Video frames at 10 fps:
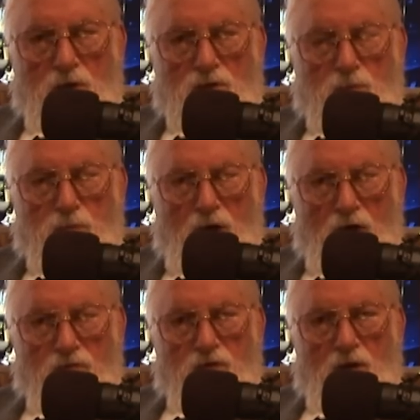went to
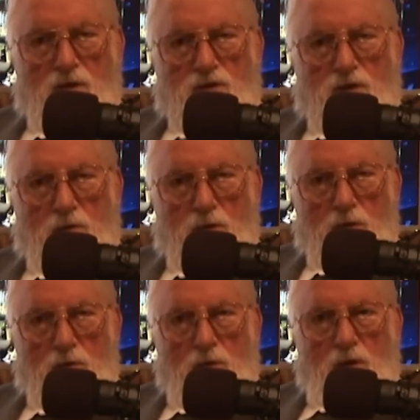Brockville,
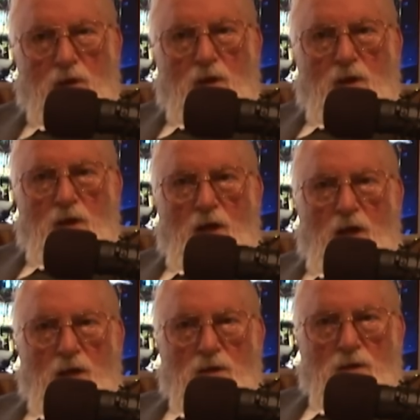Ontario,
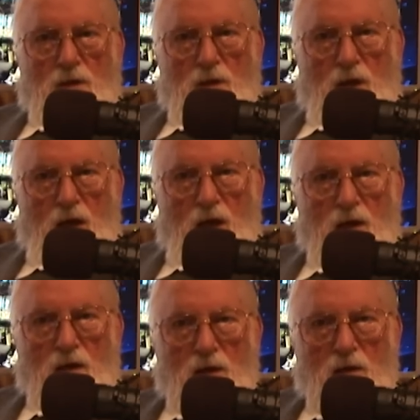and
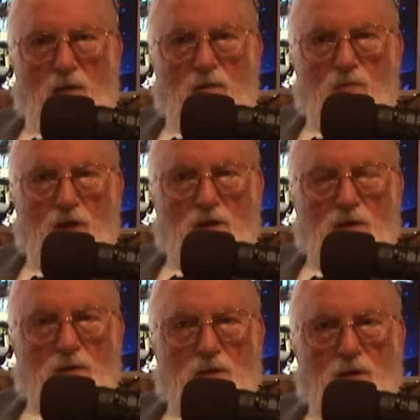I
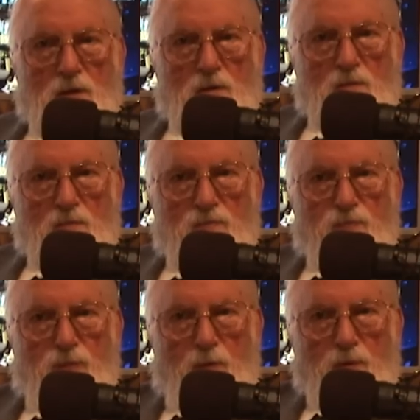rented a
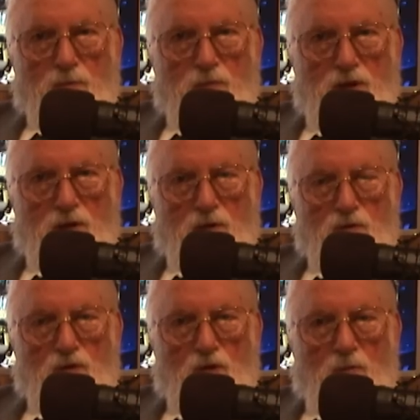public meeting
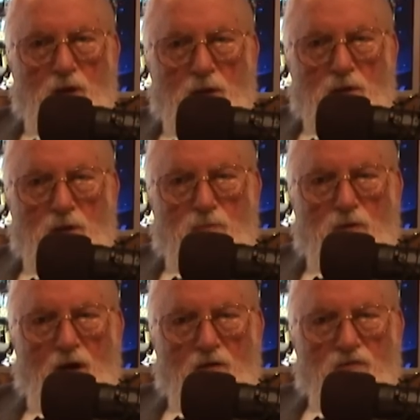room at the
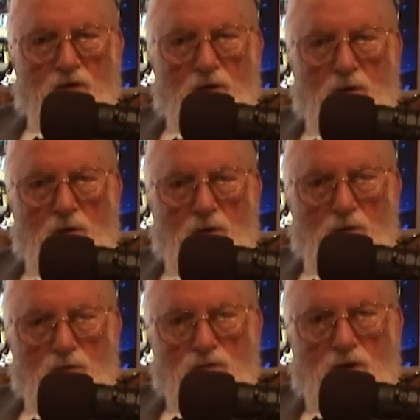Brockville
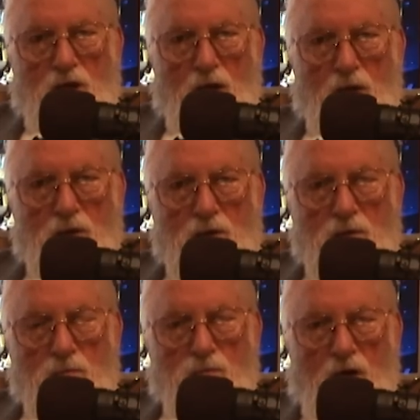Hotel
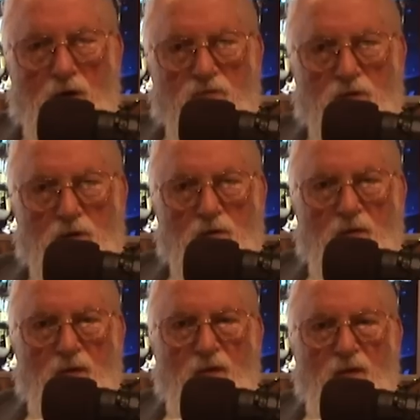in Brockville,
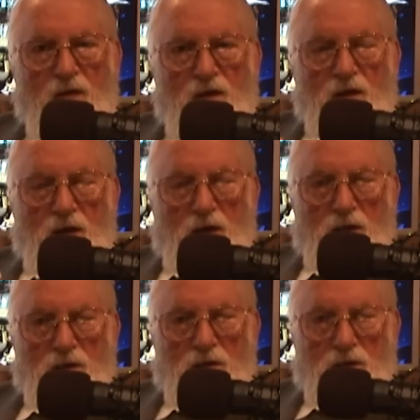
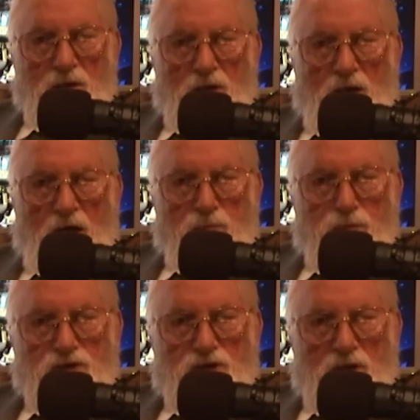and I
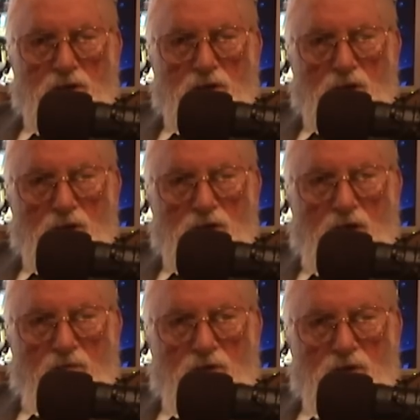presented all the
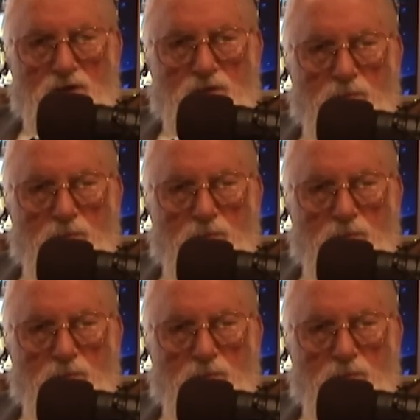evidence